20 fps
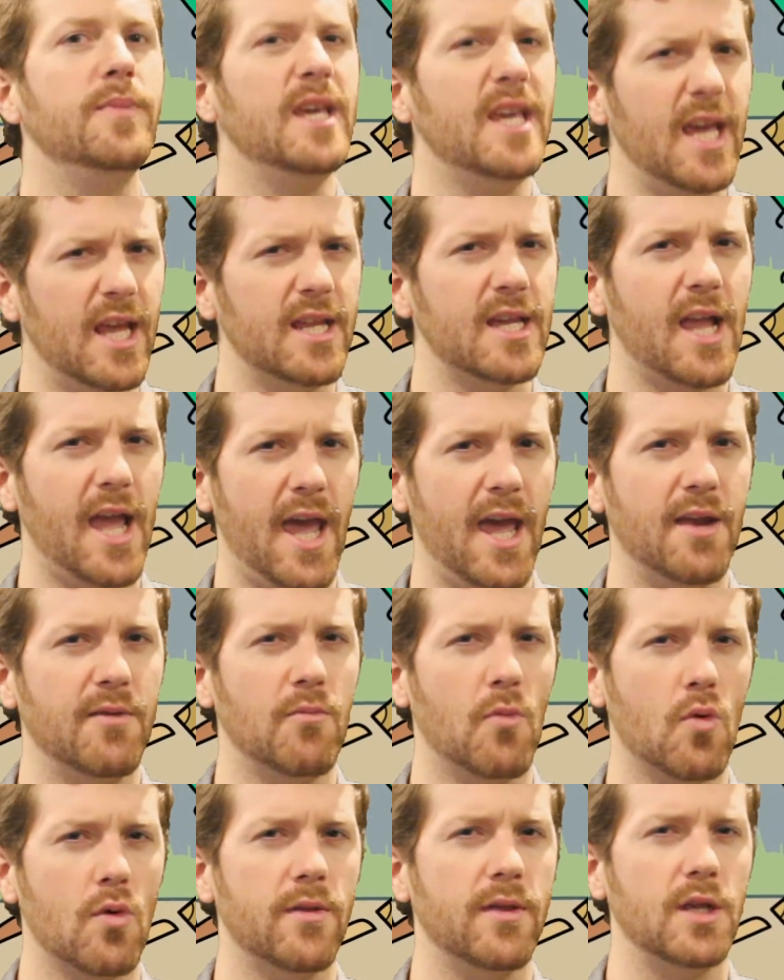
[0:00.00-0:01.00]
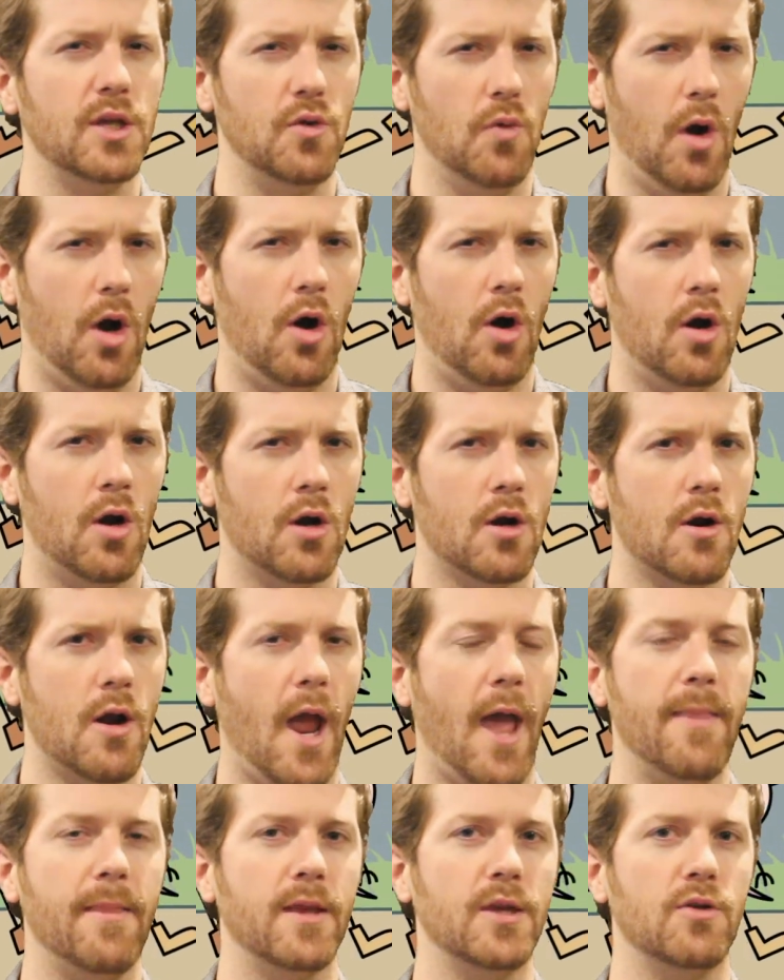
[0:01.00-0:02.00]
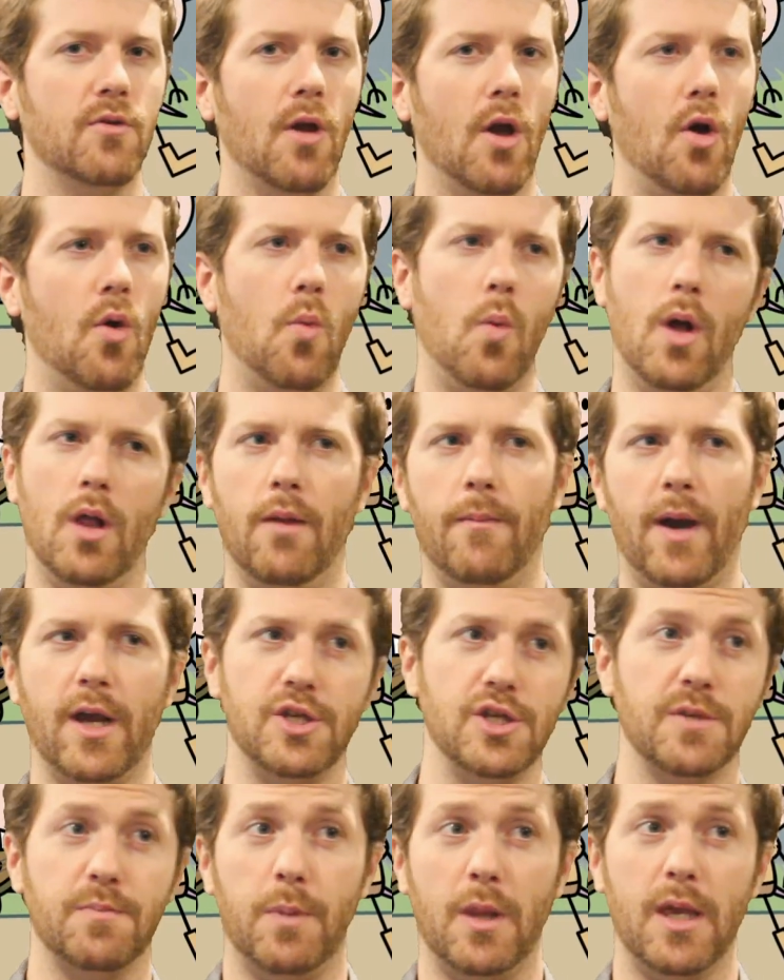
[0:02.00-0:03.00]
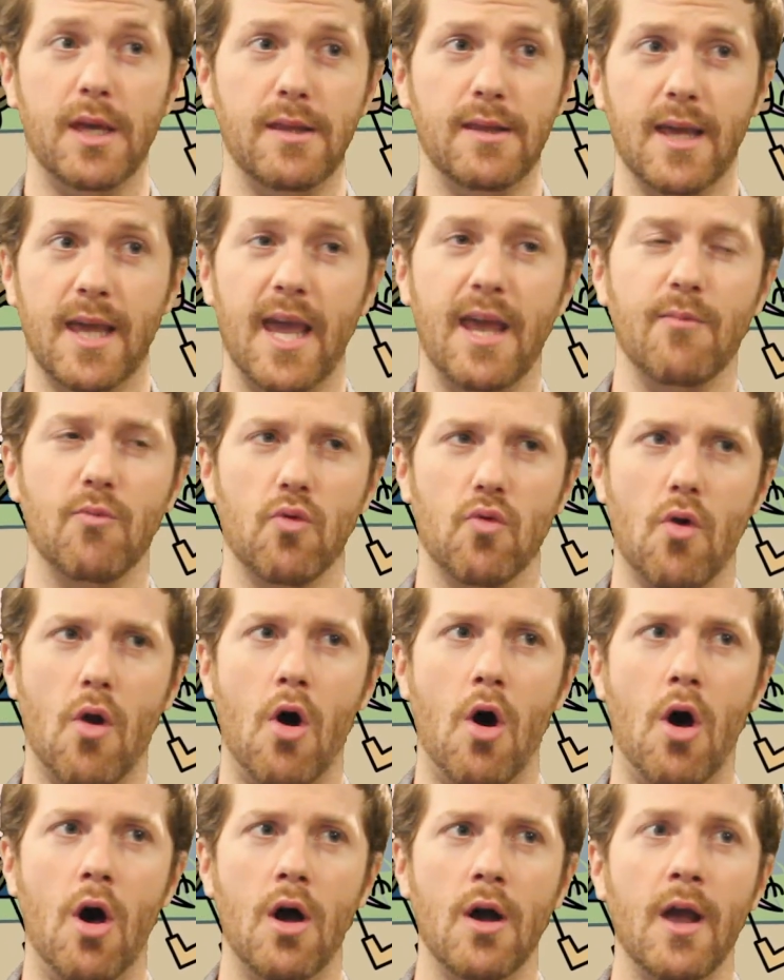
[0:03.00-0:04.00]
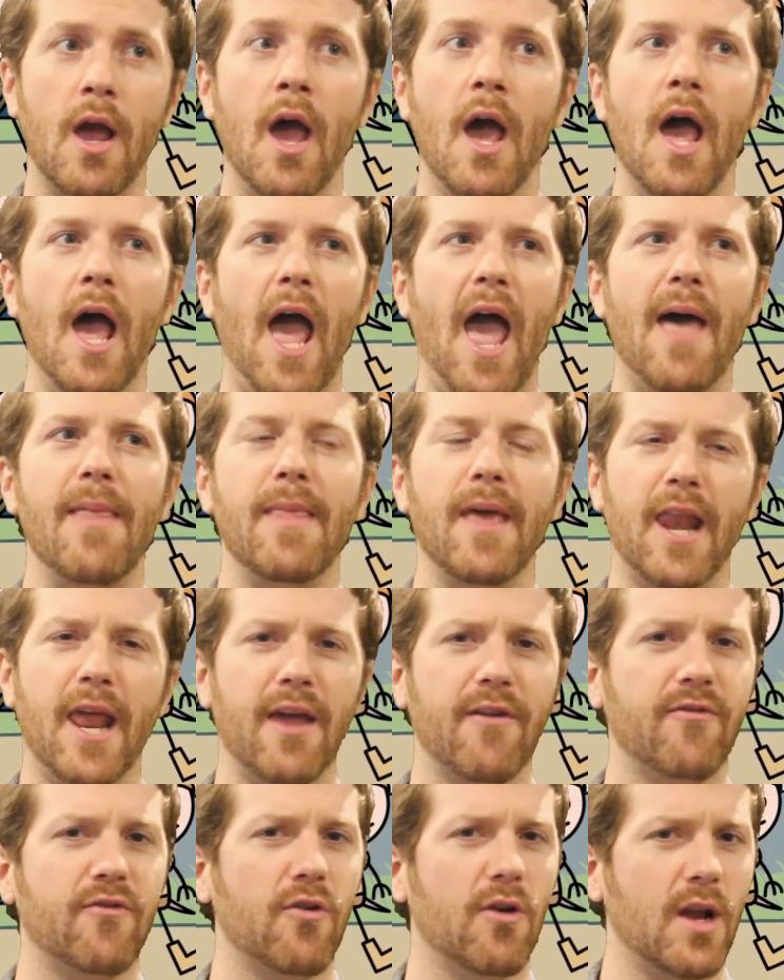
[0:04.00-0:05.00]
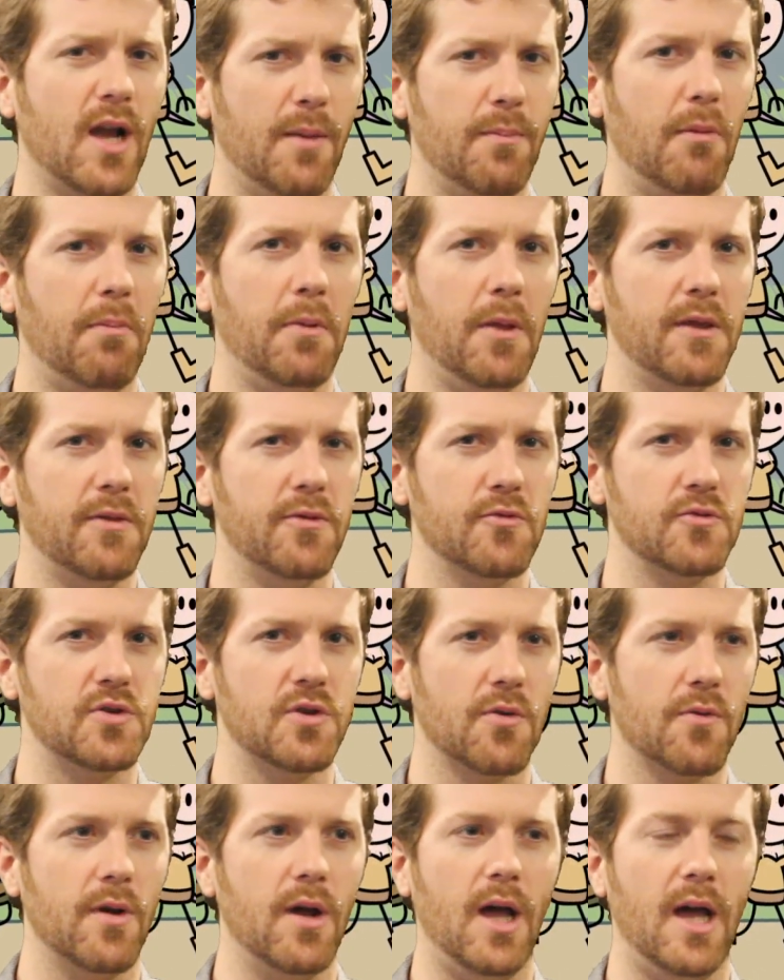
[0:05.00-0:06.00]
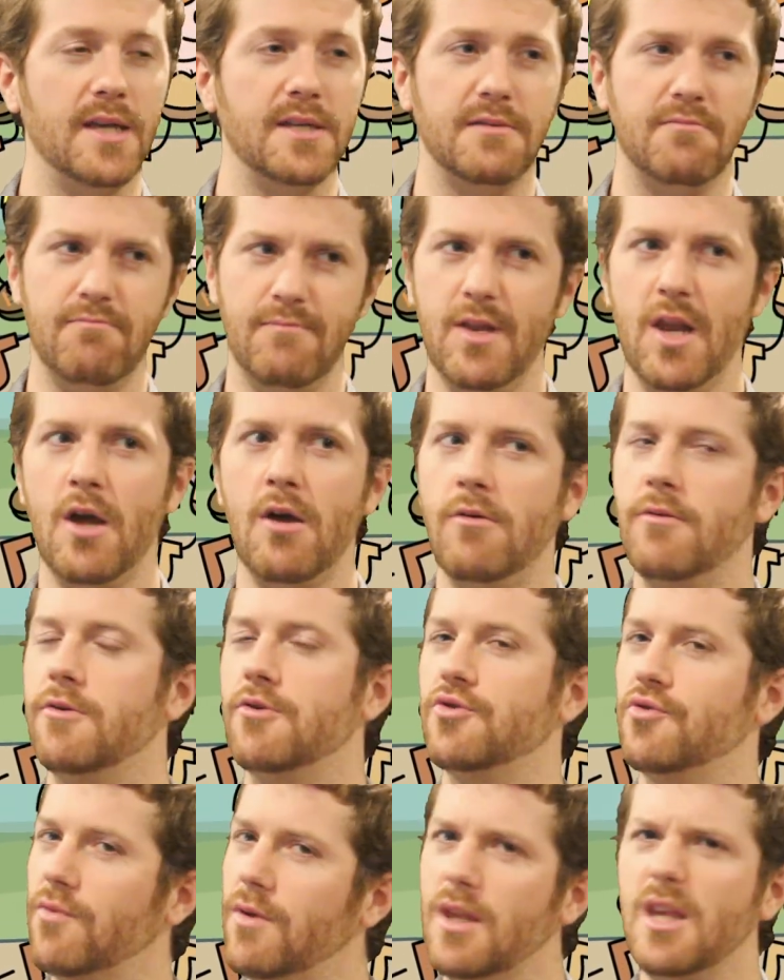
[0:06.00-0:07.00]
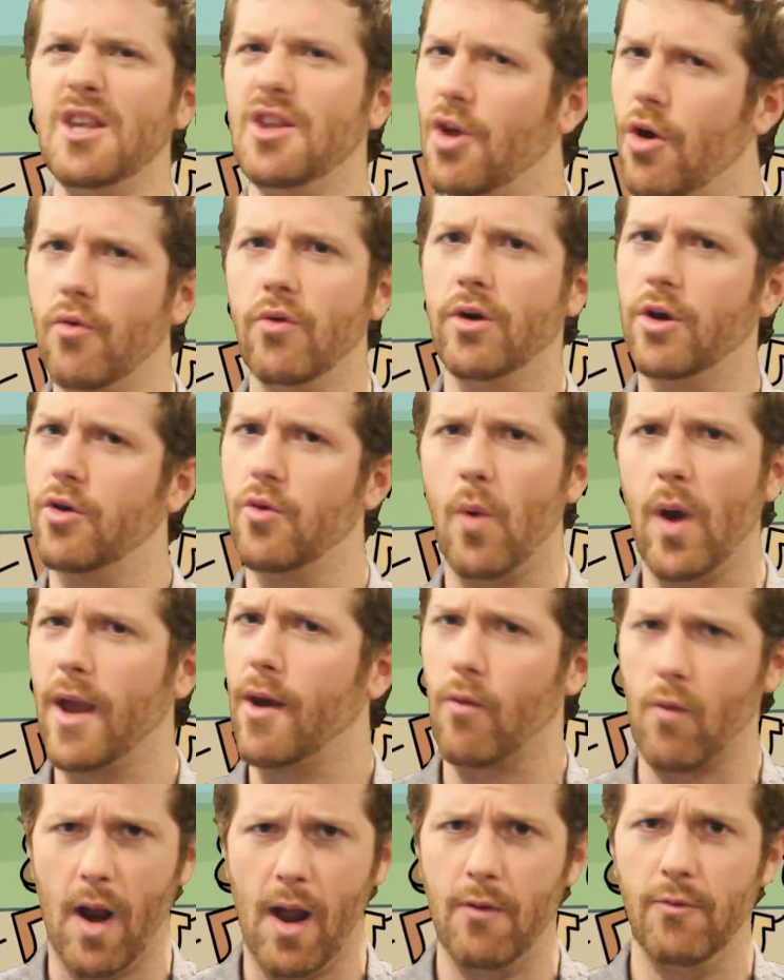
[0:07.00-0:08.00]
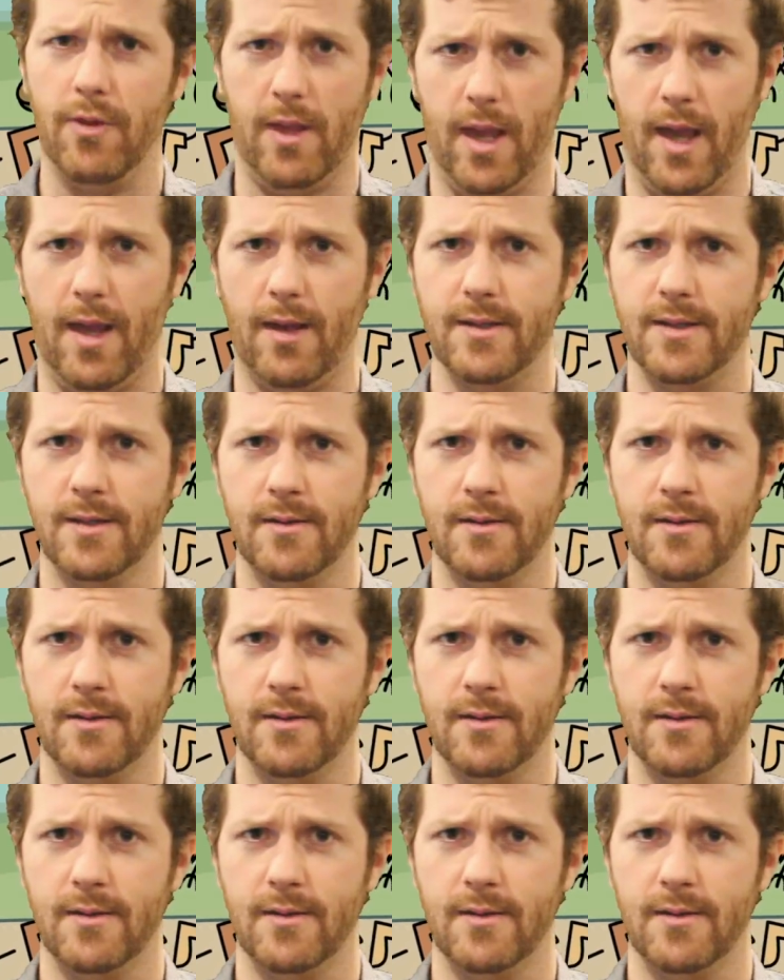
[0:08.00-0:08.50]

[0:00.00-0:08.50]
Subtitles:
be getting ahead more than you are, and then you go, well, am I just playing the game wrong? And then after a couple playthroughs, you realize, no, there's really no good way around that.